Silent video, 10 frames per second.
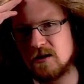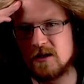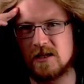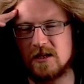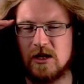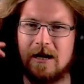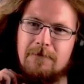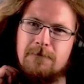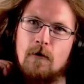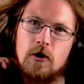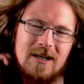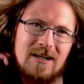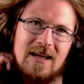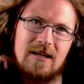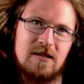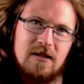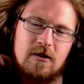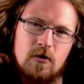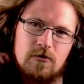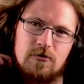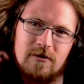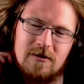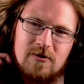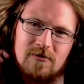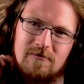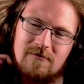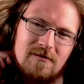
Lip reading: Since you have void days at the cauldron, so...